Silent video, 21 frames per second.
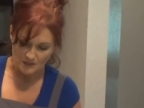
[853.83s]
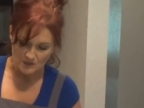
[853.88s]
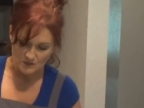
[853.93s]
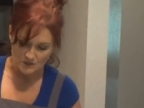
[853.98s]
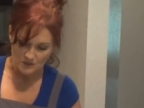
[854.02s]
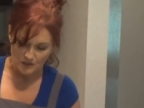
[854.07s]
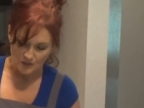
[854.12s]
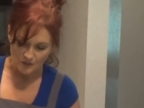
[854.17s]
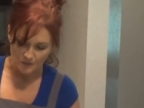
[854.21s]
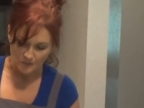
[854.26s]

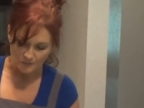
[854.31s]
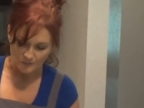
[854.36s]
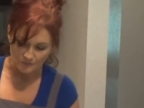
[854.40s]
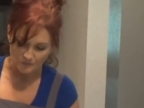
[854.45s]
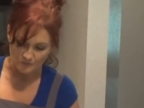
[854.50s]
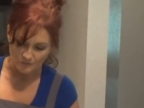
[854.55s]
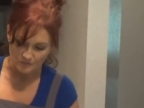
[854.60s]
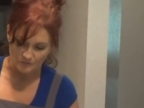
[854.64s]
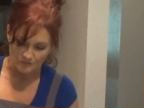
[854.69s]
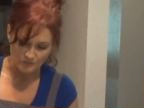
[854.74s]
So,
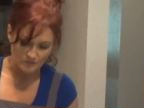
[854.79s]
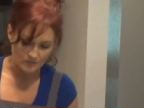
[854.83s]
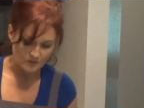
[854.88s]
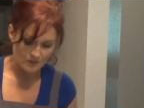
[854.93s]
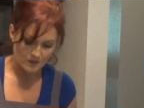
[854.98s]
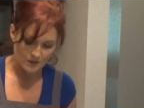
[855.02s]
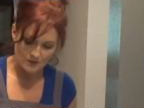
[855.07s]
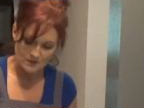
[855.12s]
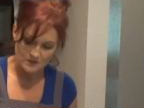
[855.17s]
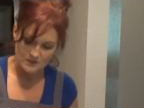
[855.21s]

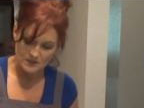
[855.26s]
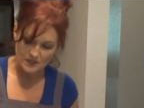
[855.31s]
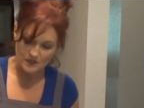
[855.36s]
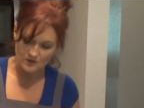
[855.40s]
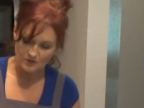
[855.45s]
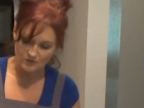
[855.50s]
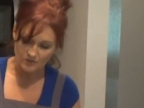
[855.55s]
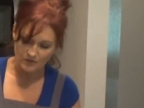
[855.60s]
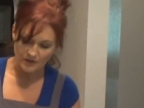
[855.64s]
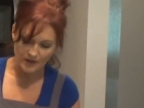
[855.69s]
take
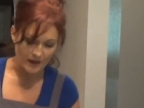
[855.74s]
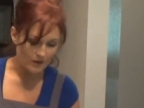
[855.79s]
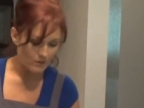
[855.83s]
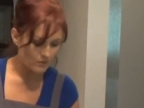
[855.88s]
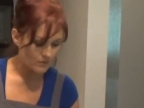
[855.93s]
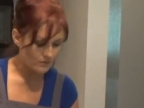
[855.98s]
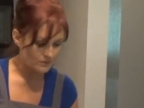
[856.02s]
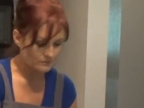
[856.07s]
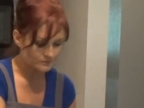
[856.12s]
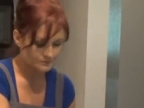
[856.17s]
your
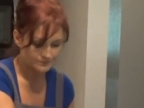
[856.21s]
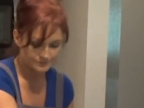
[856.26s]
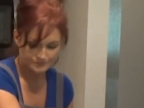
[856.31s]
flour